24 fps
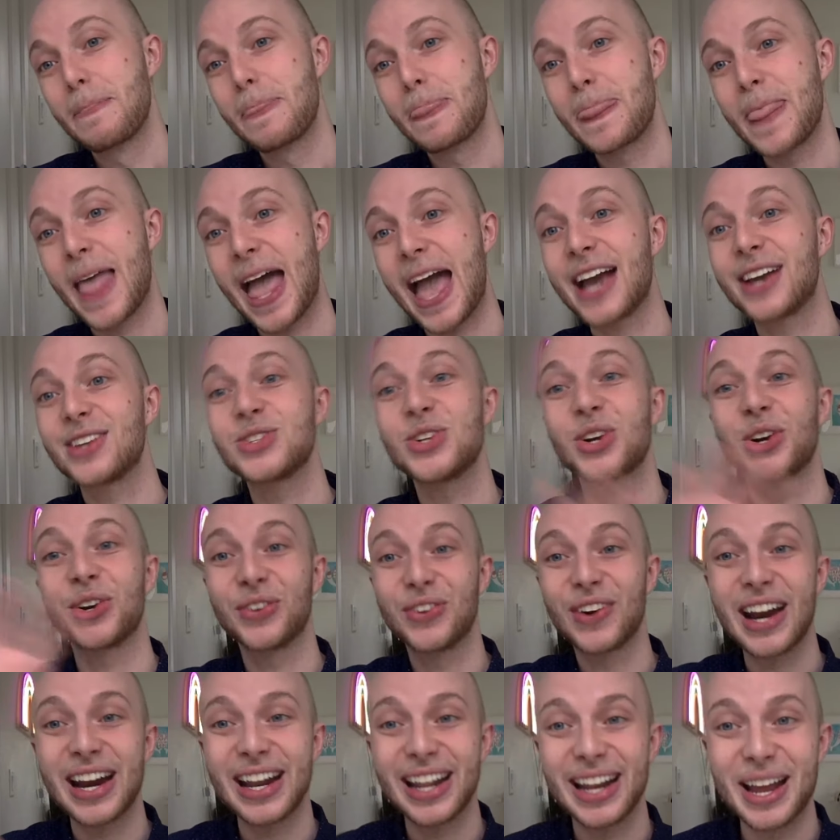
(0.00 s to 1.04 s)
extra
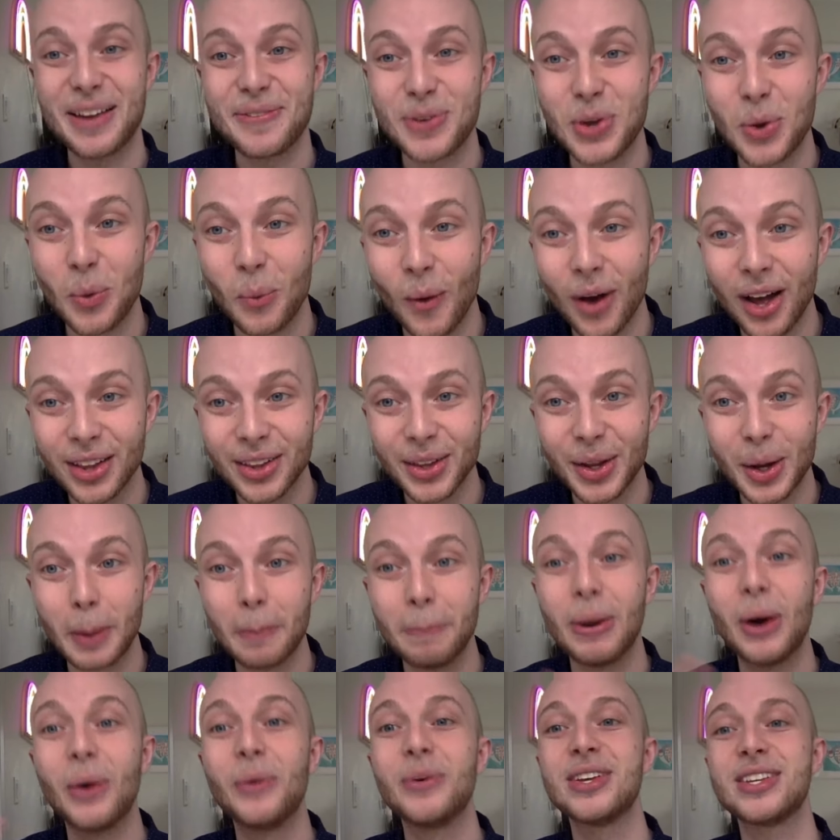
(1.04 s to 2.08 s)
credit, if you want a little
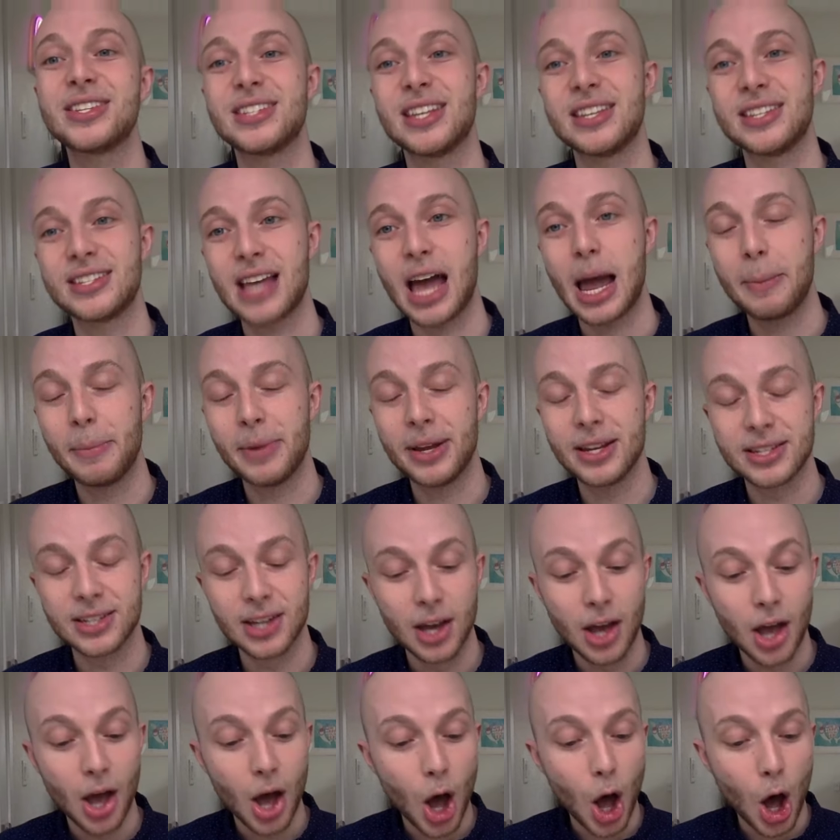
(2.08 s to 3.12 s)
bonus assignment,
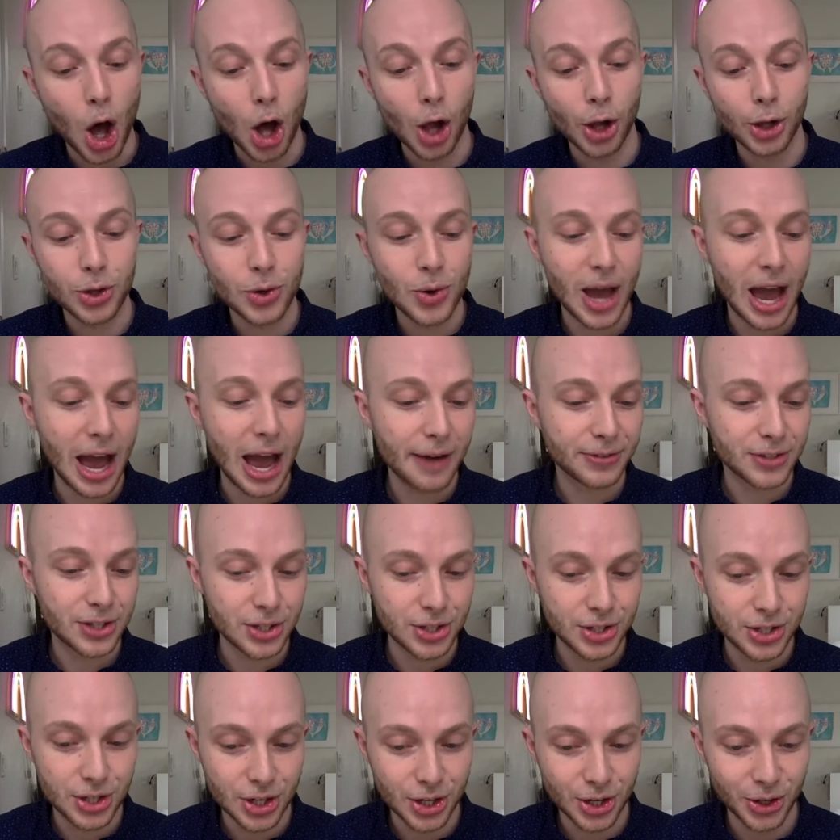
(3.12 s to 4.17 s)
all you have to
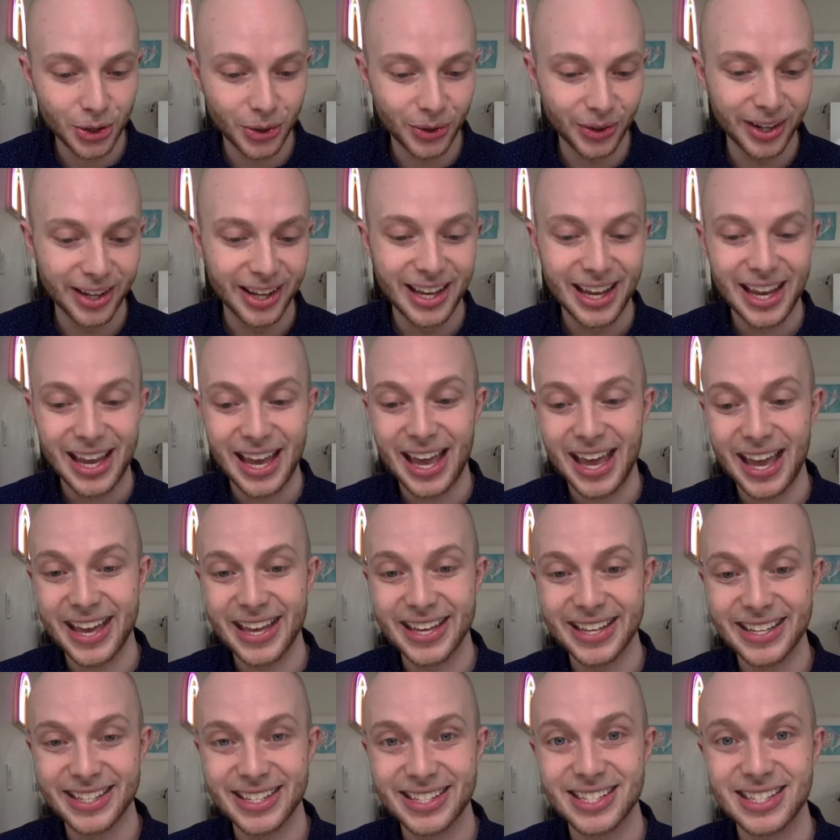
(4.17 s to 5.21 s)
do
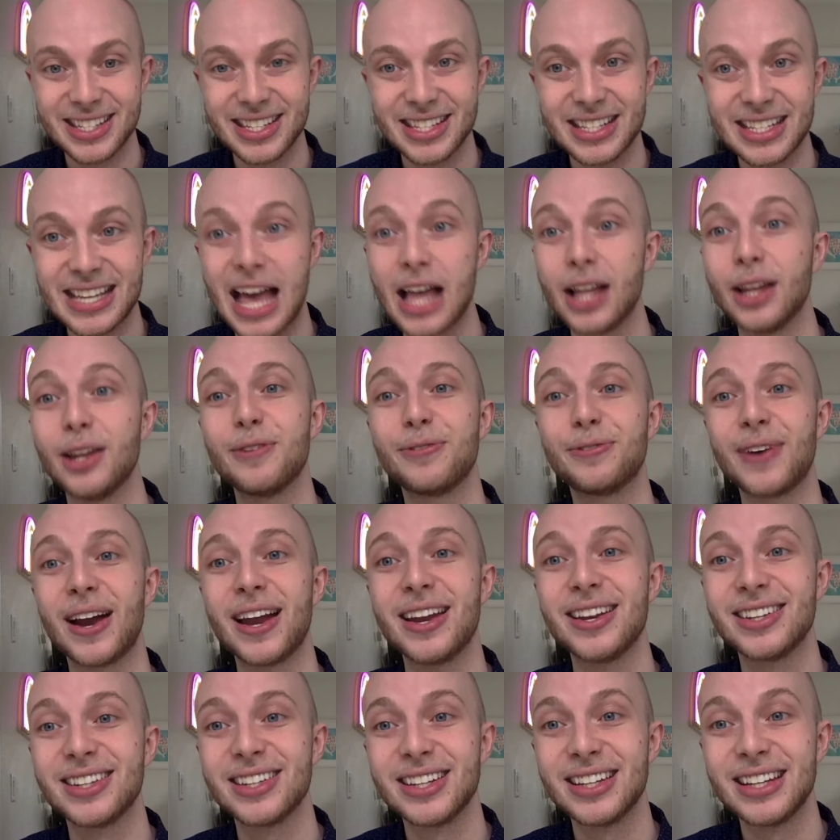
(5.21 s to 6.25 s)
is tell a
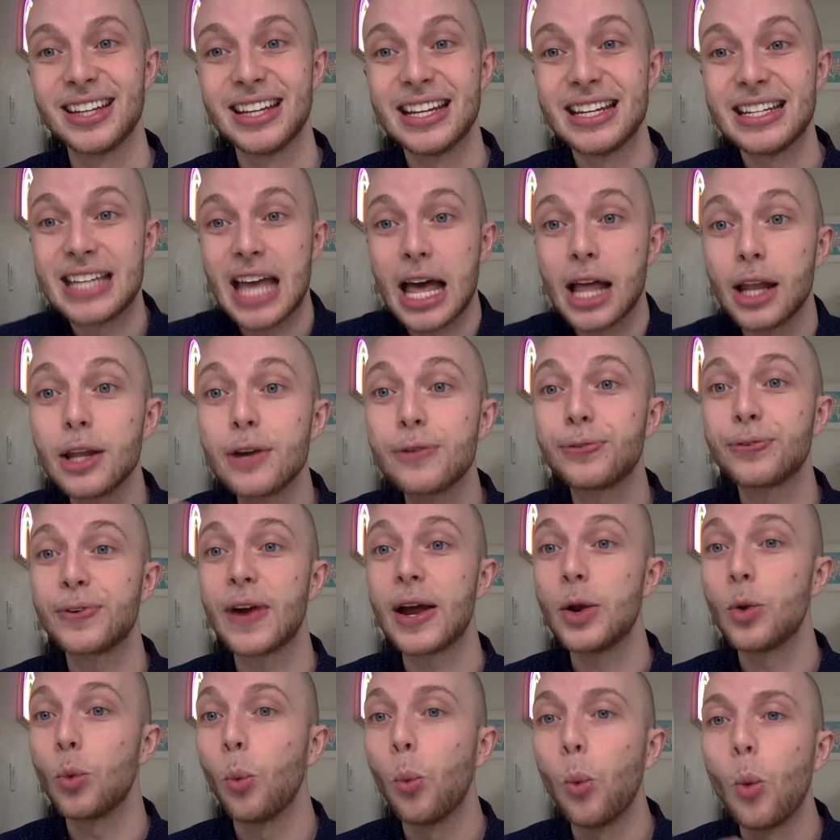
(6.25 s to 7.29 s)
friend. Tell a
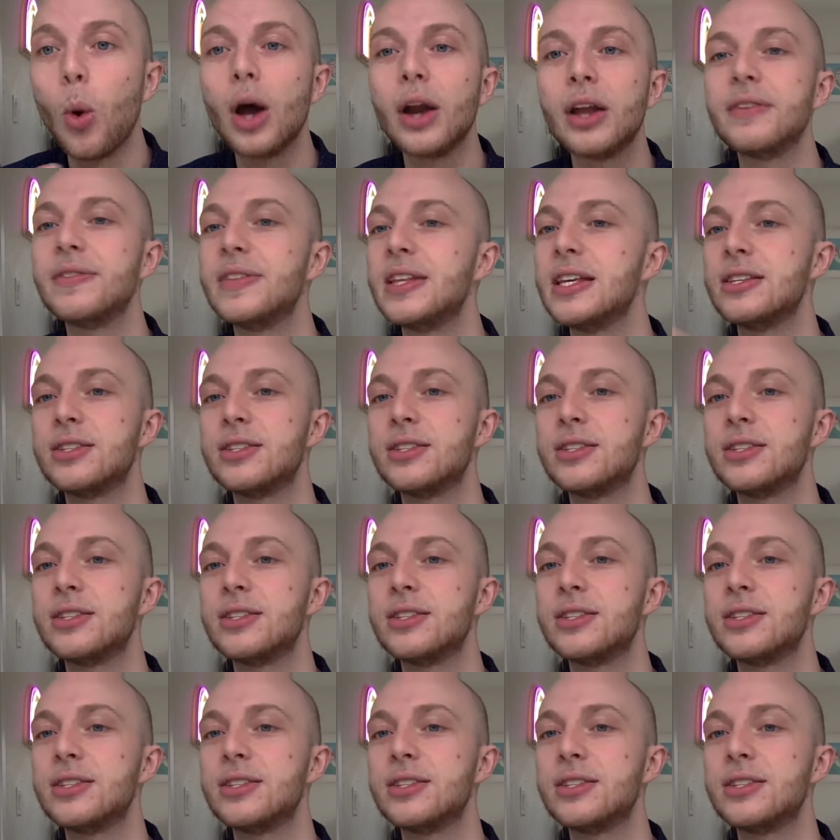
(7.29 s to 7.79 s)
friend one of these